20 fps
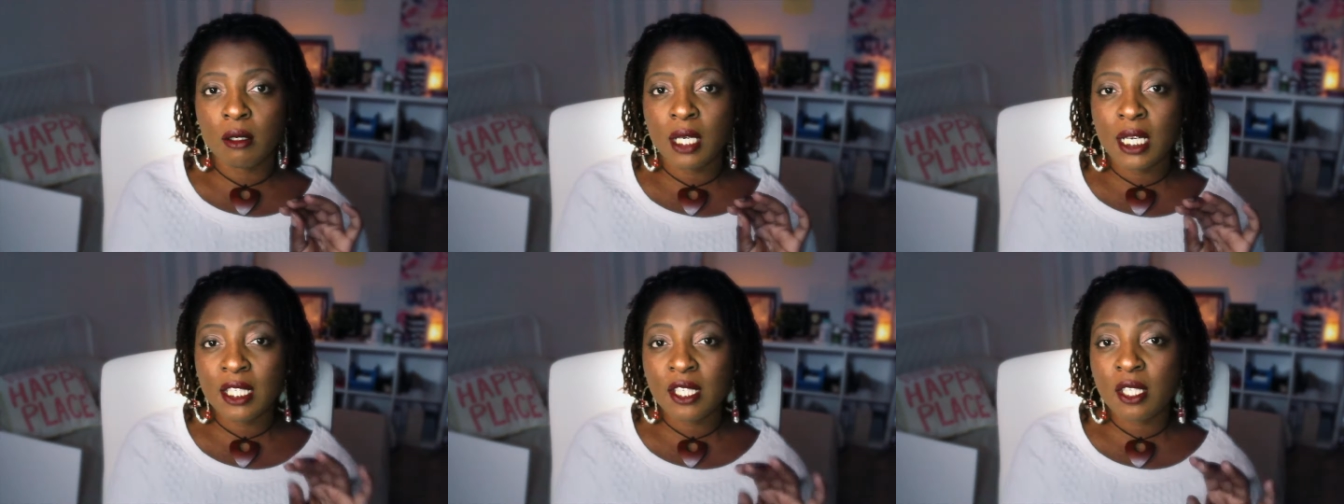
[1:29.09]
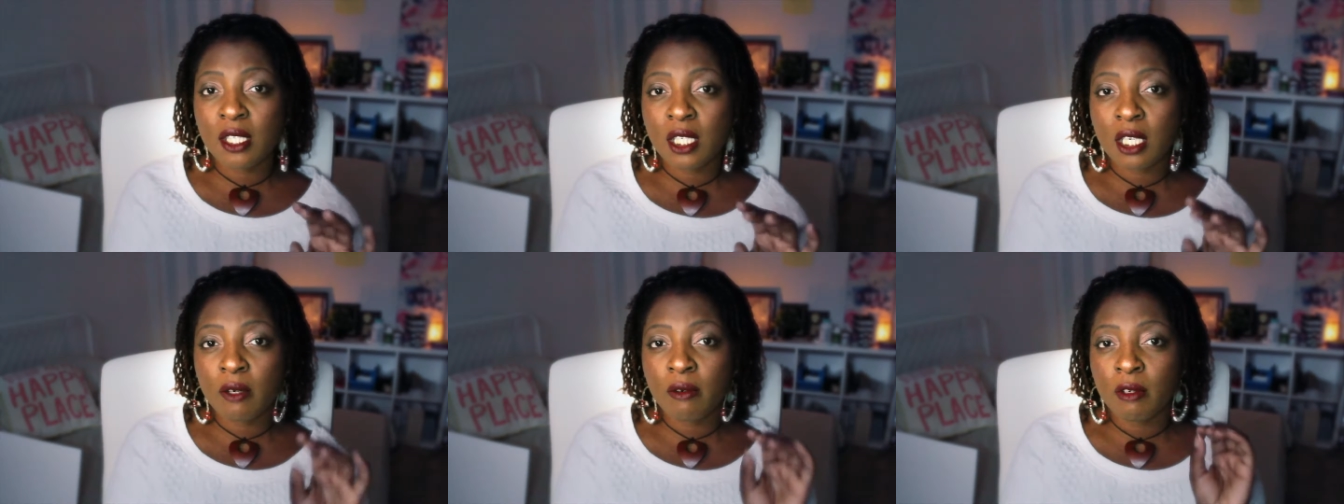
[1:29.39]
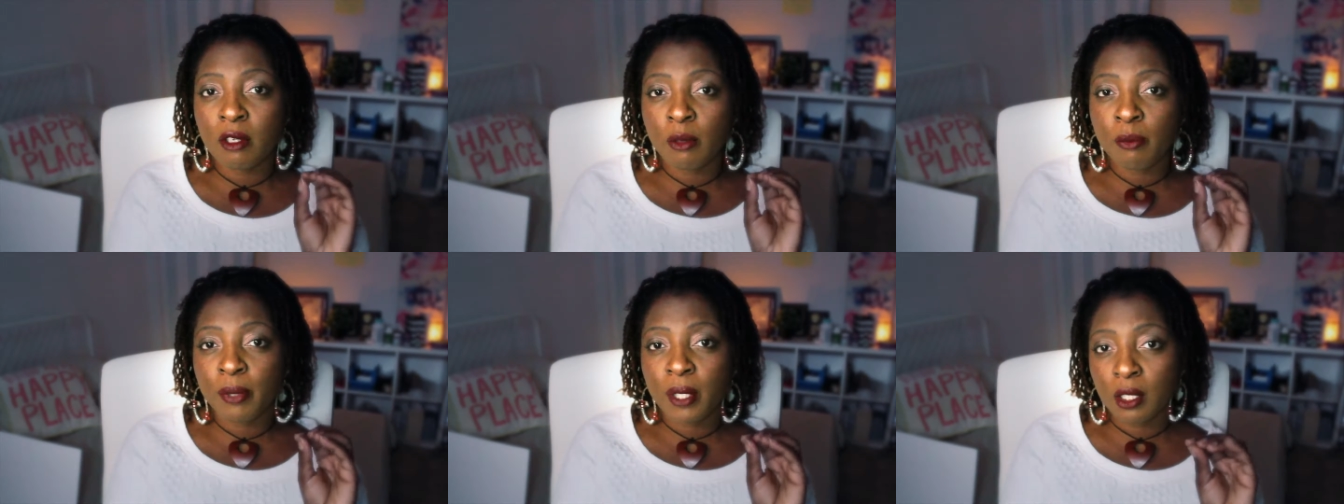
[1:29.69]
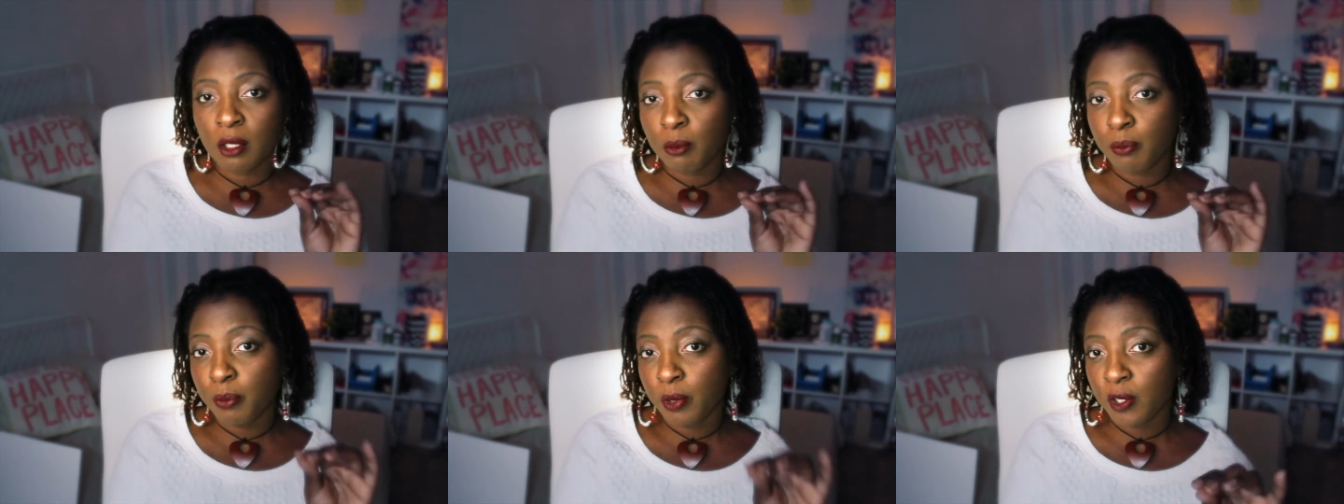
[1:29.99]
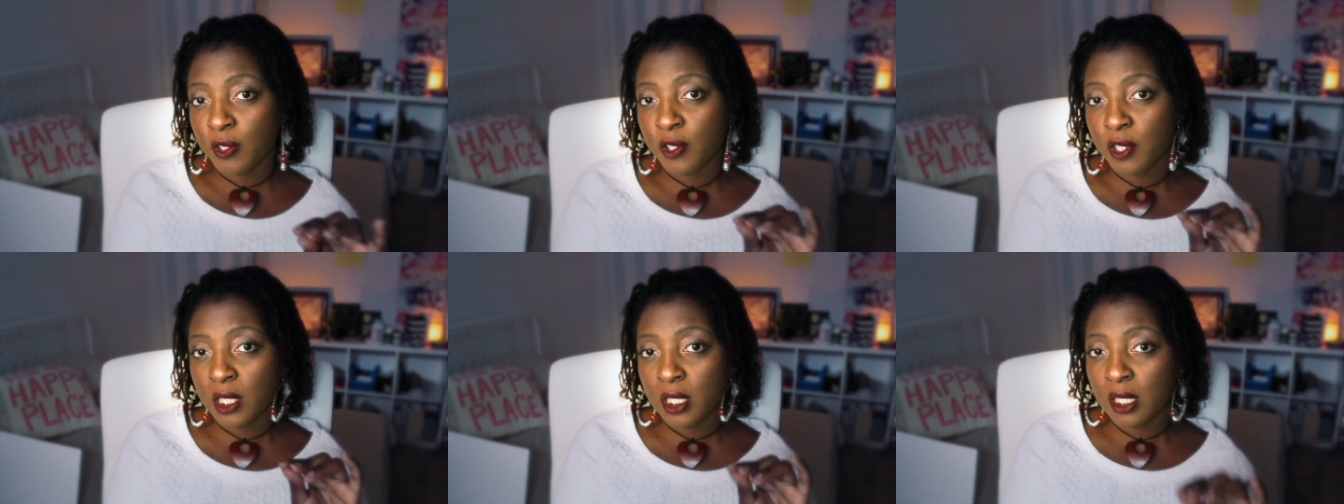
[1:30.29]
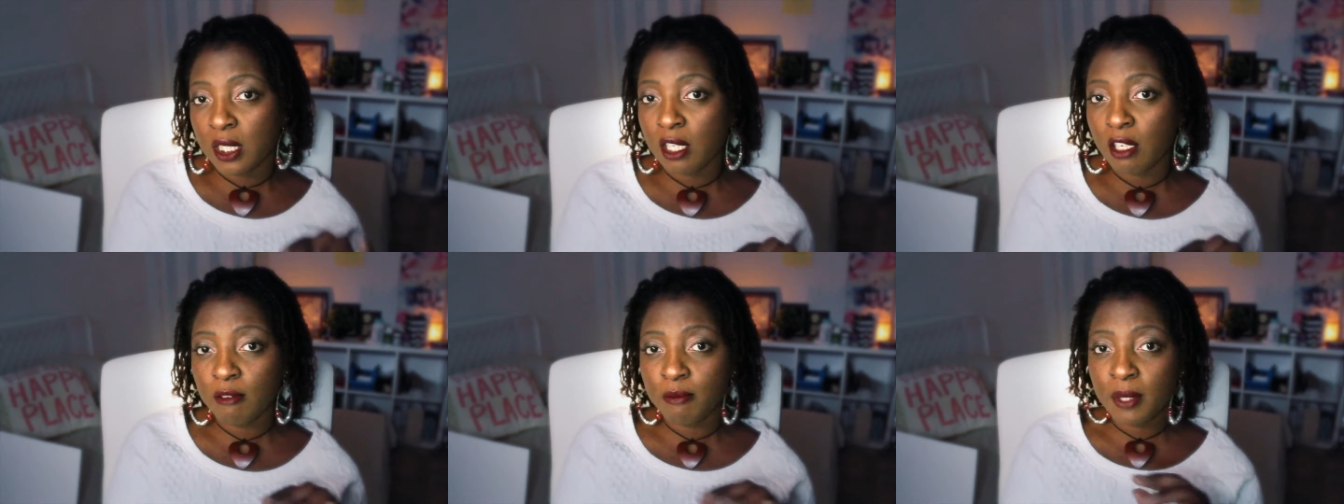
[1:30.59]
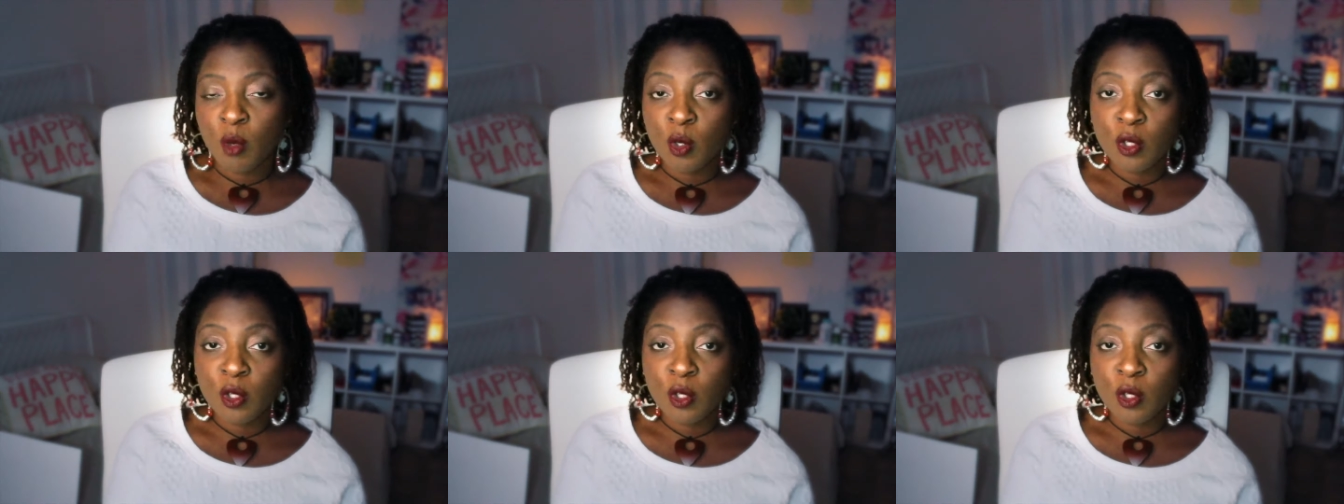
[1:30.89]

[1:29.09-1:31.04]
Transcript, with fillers: necessarily about the person itself.